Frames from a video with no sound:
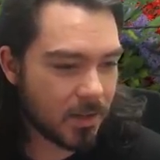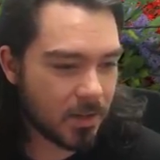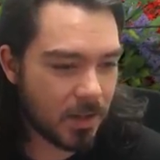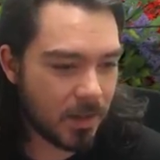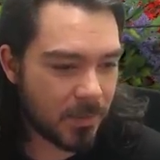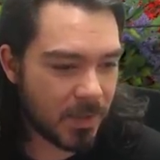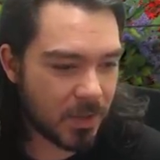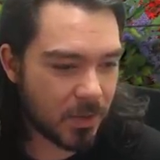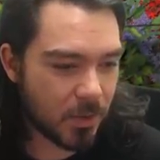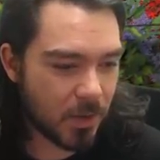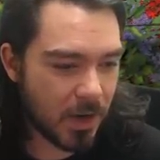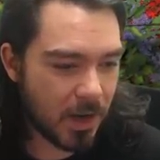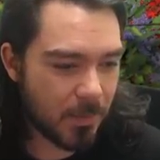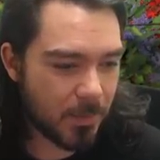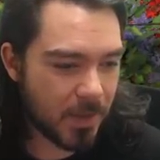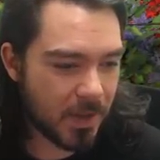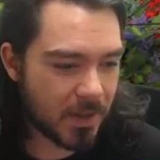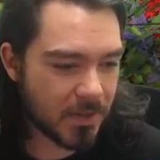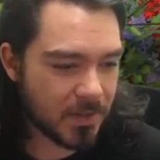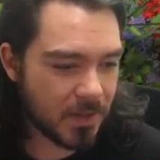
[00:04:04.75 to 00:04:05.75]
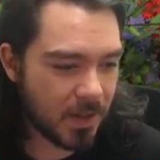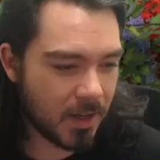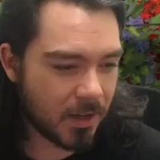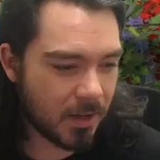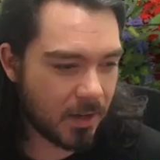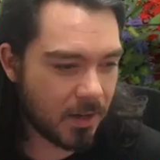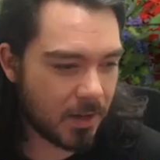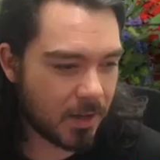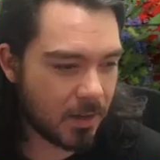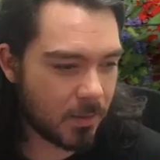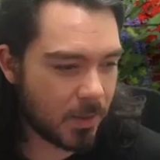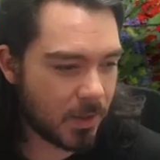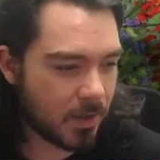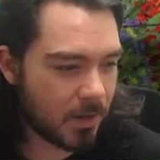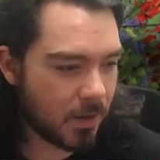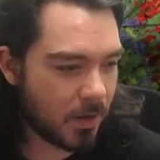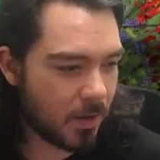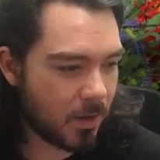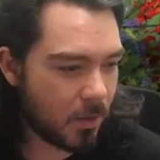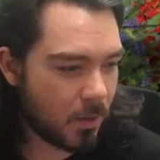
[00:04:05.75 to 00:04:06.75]
Let me grab this. Hang on. Here we
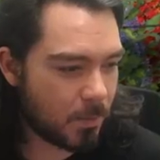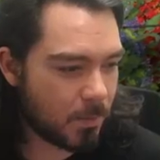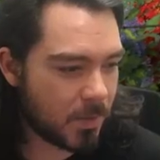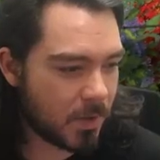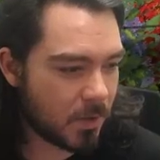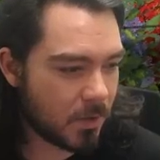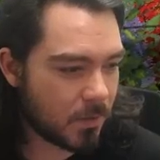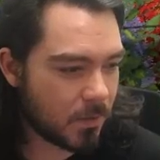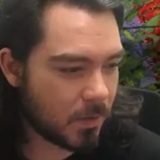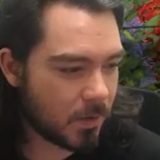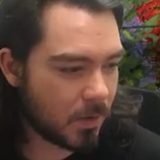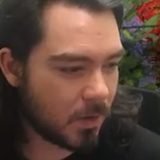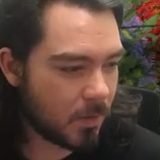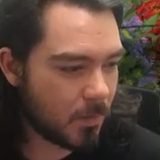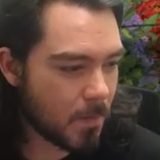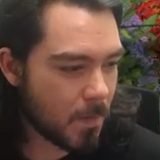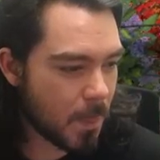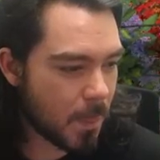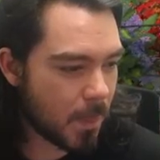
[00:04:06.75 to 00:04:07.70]
go. Beautiful.